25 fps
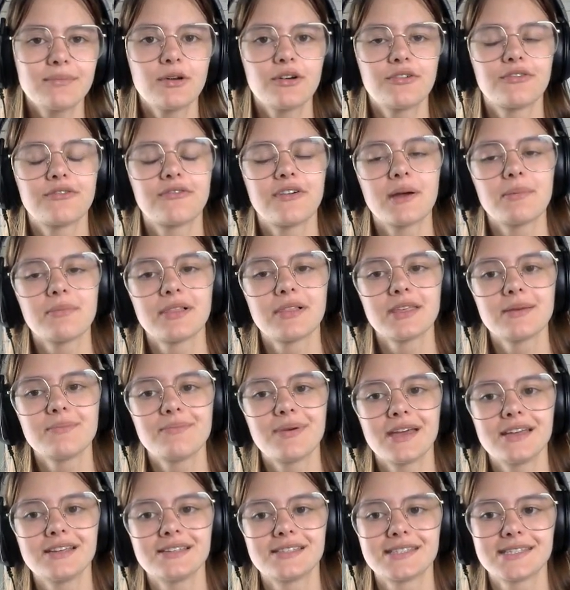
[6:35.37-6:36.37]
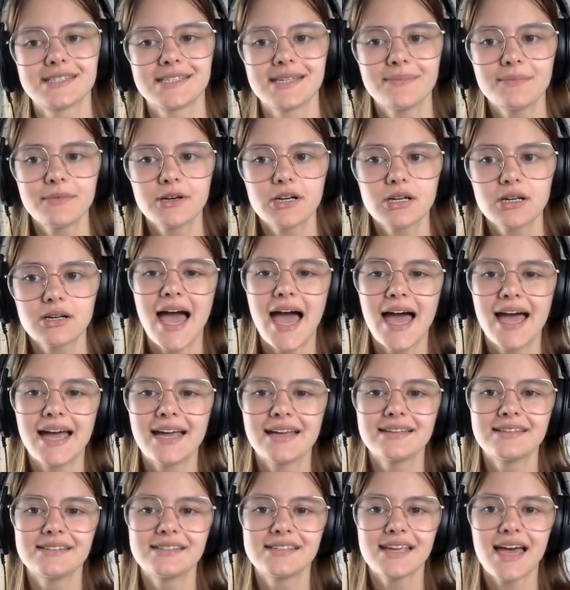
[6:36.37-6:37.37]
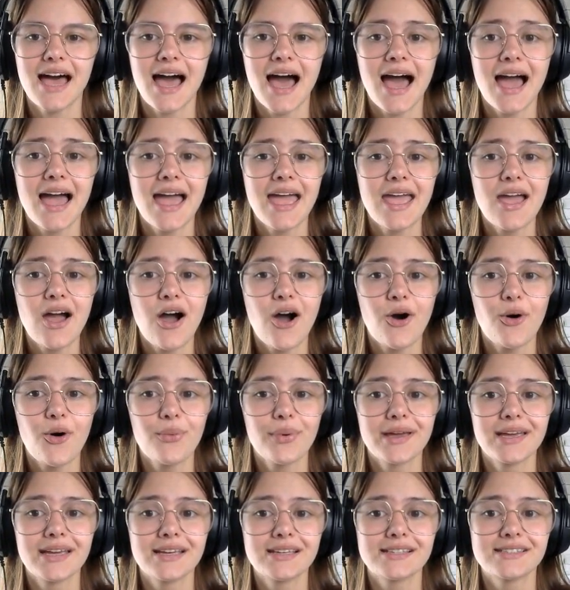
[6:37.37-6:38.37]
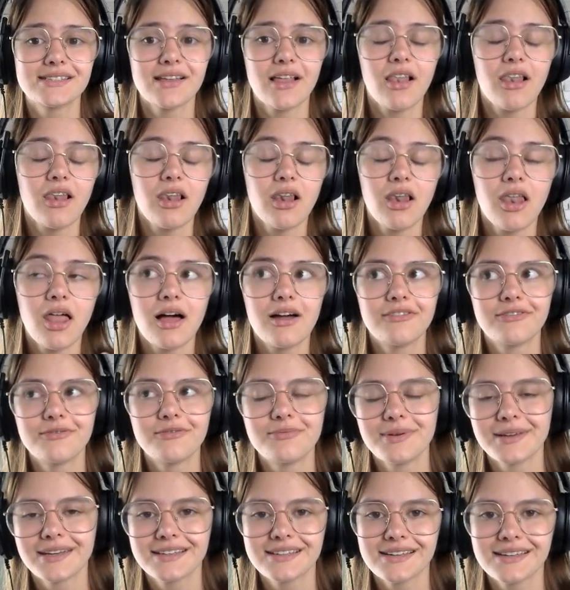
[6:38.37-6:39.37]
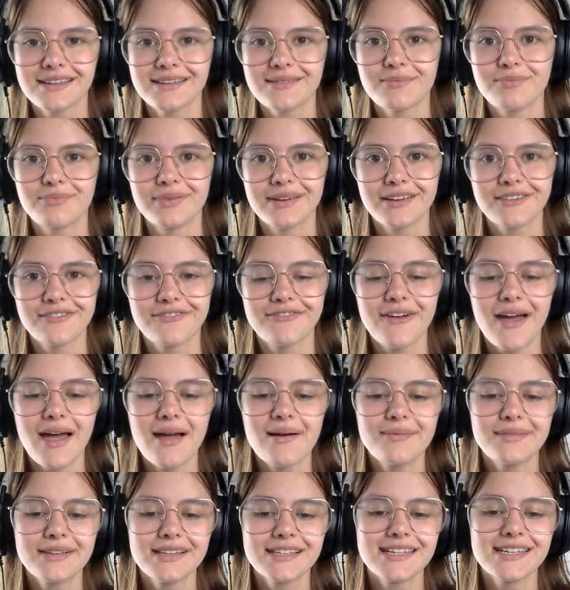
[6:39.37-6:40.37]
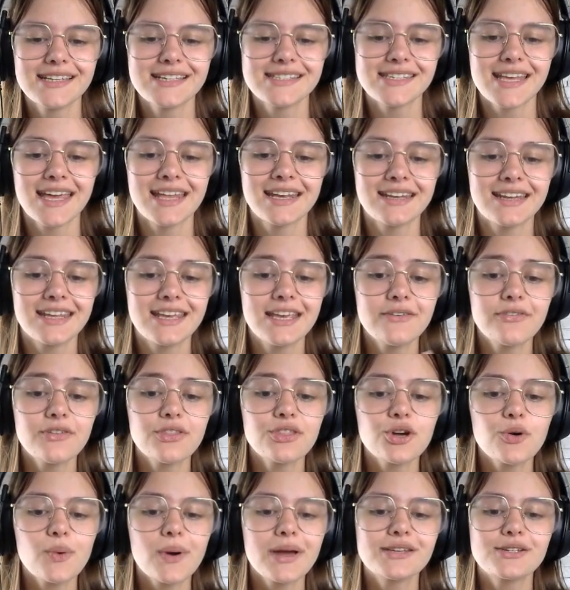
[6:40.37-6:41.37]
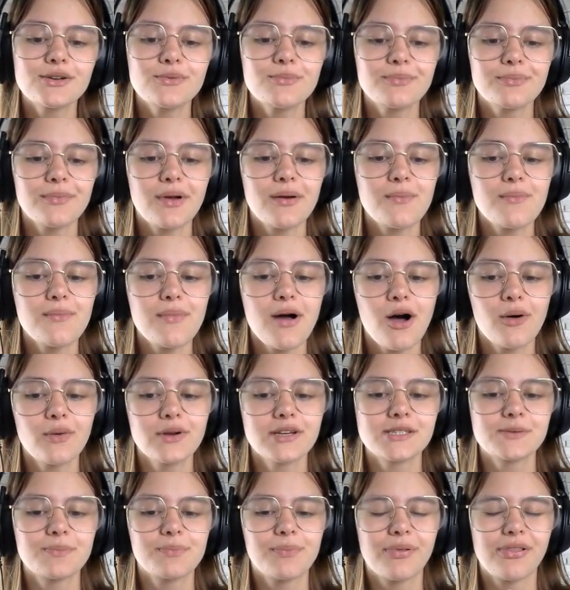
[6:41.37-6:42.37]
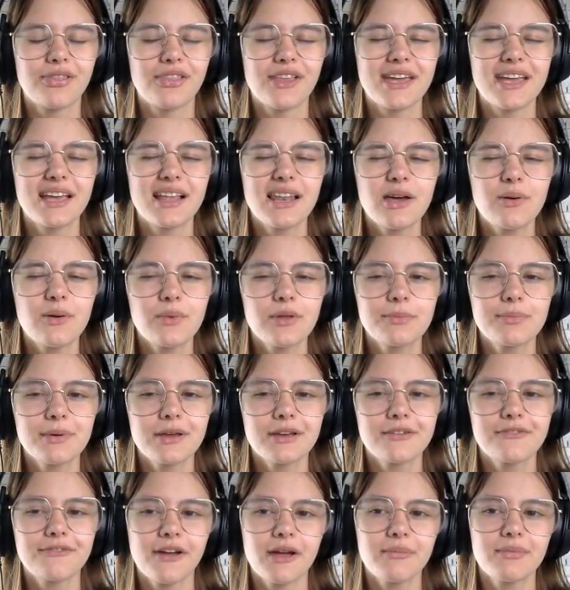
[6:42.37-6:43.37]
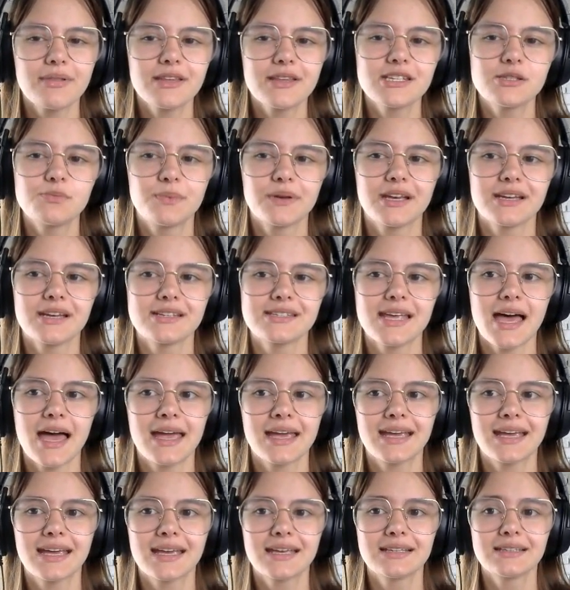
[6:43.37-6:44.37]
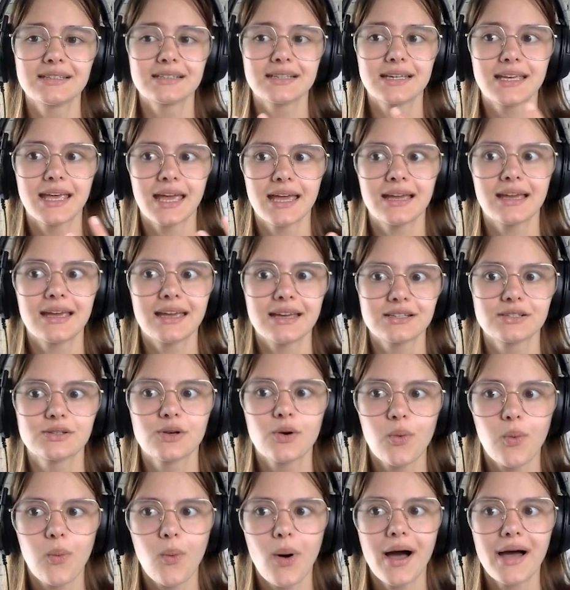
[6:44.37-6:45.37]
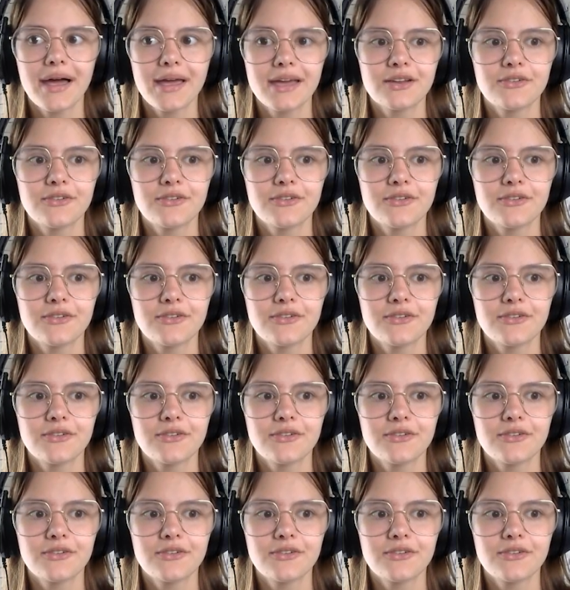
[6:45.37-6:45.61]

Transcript: a family-based simmer, and I always love big families. And even though I don't always play a lot with big families, because I can get quite